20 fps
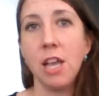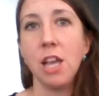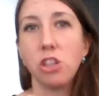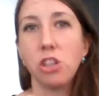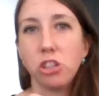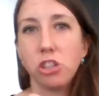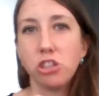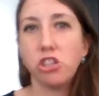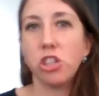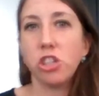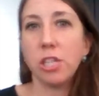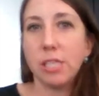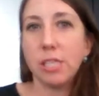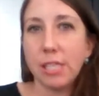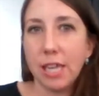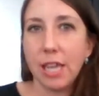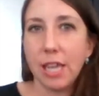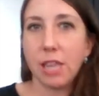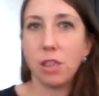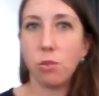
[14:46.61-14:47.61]
They're just
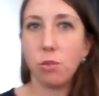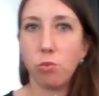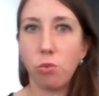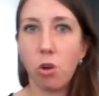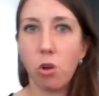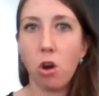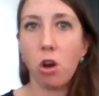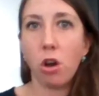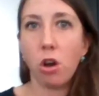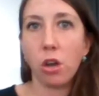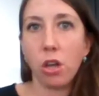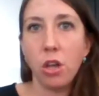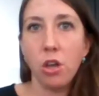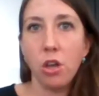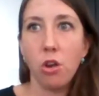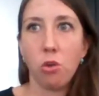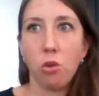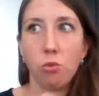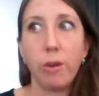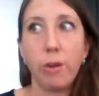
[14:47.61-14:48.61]
in the wrong
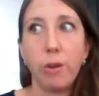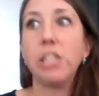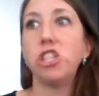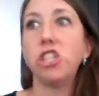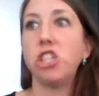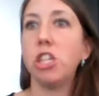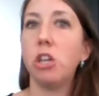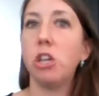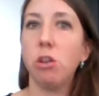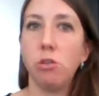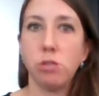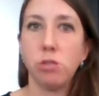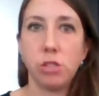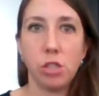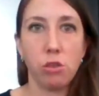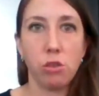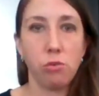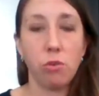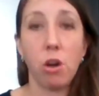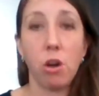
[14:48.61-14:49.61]
ratios
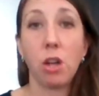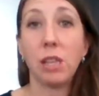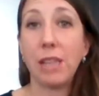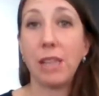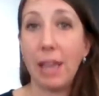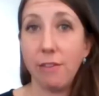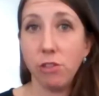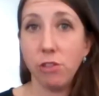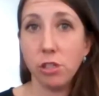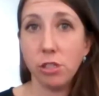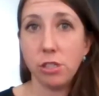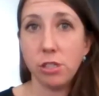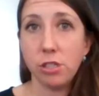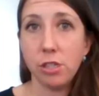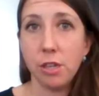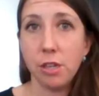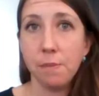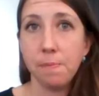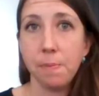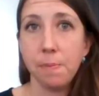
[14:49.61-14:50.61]
and the wrong levels.